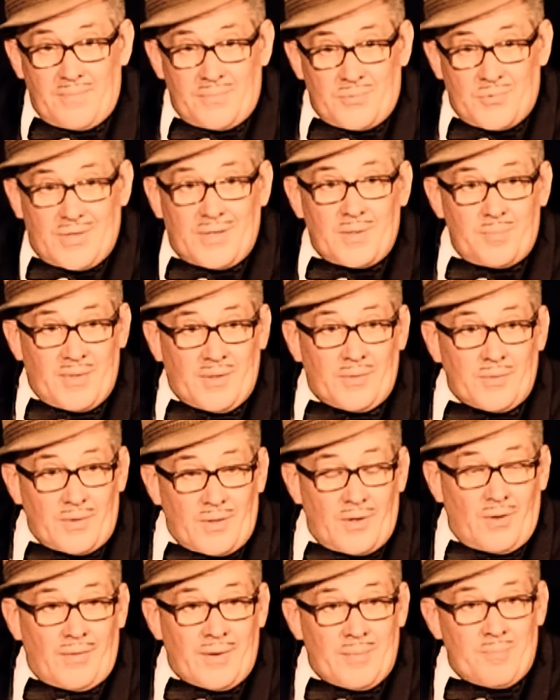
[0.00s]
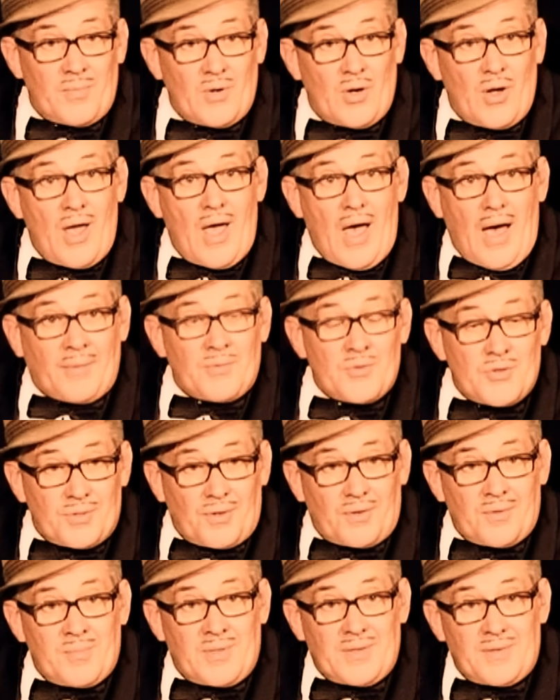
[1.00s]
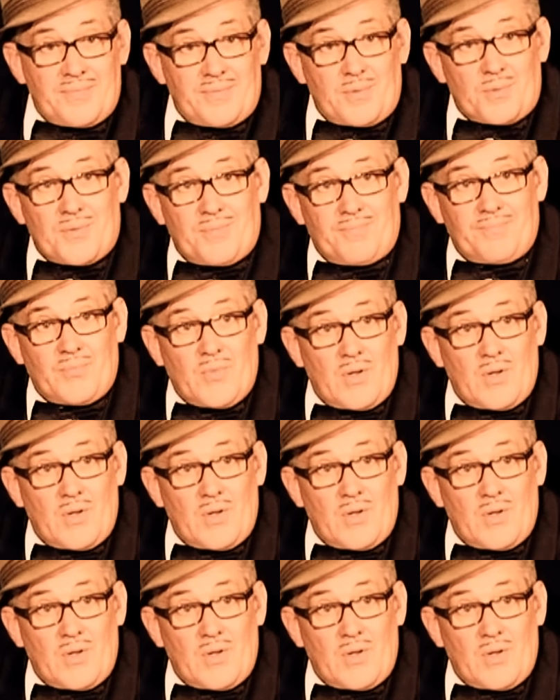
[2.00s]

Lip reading: German got him and shot him in the foot